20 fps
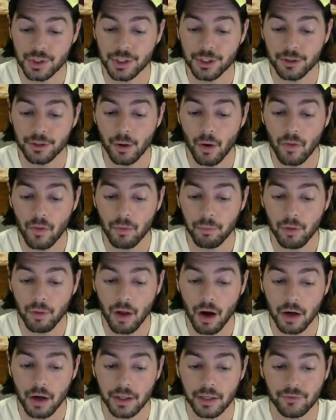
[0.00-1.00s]
here on the
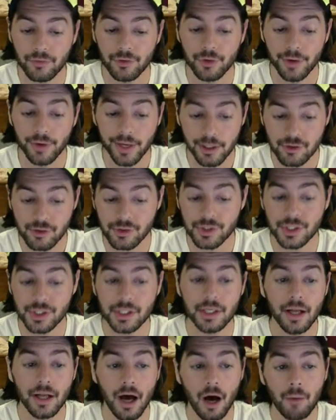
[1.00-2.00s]
blog. If you're
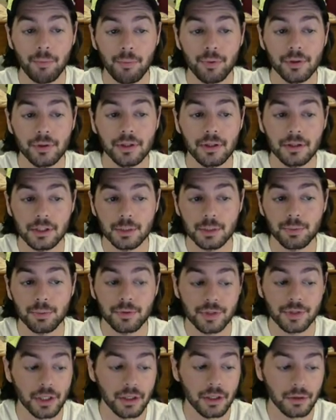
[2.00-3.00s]
interested, I'll put this
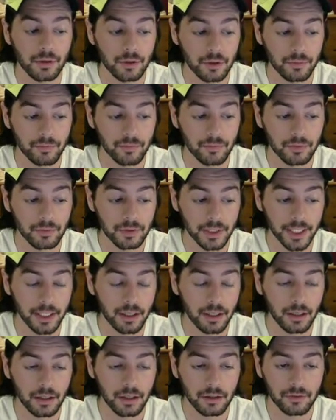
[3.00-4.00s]
particular link
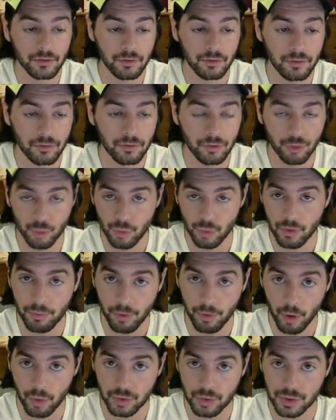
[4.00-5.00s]
to the
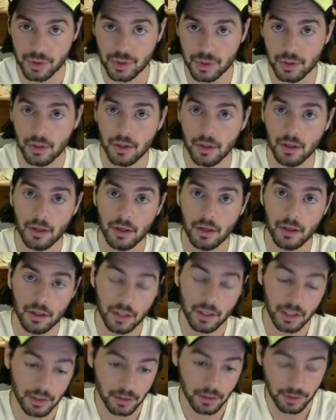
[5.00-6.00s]
post
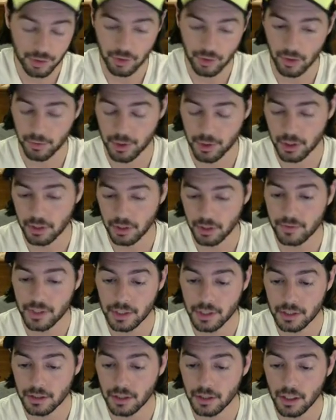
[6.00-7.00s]
in the description of
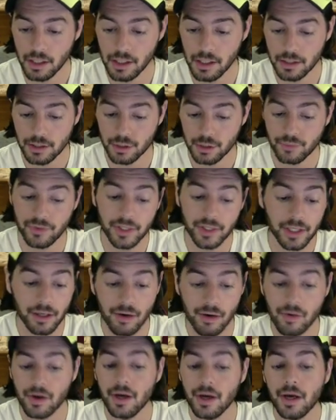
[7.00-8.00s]
this uh, this
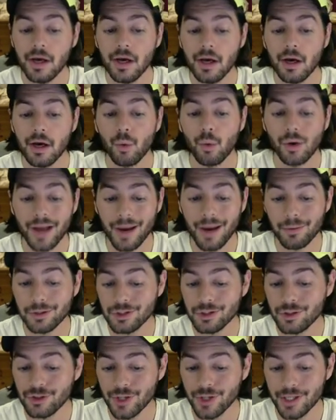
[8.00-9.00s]
video. What I would
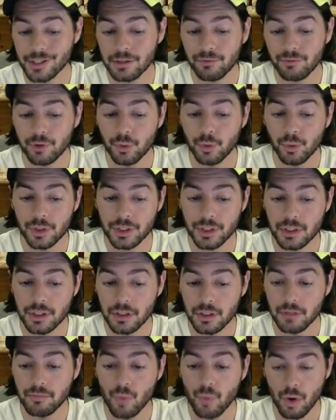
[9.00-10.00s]
suggest if you want to
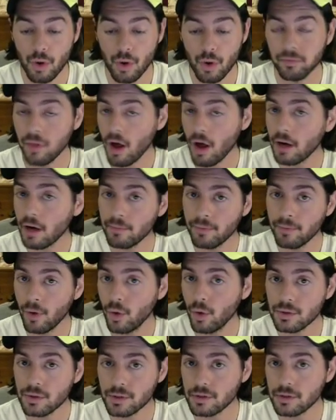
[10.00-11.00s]
see more blog
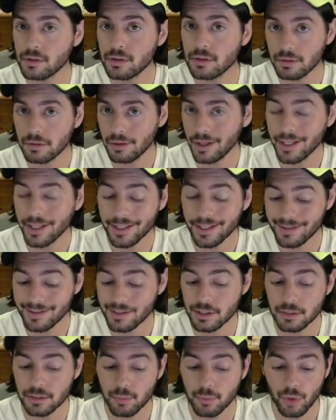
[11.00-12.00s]
posts like
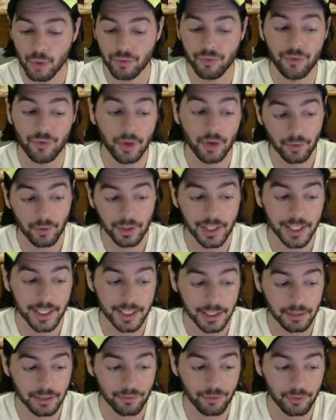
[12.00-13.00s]
this, more fig
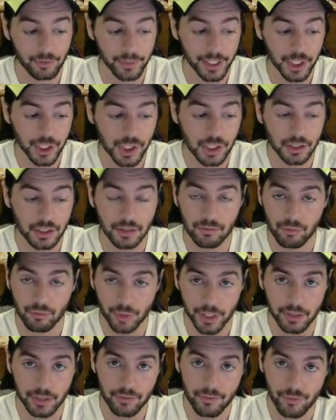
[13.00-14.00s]
related information in
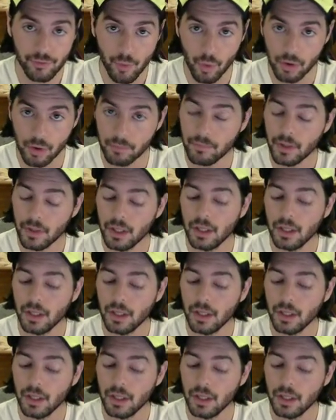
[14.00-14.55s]
written form,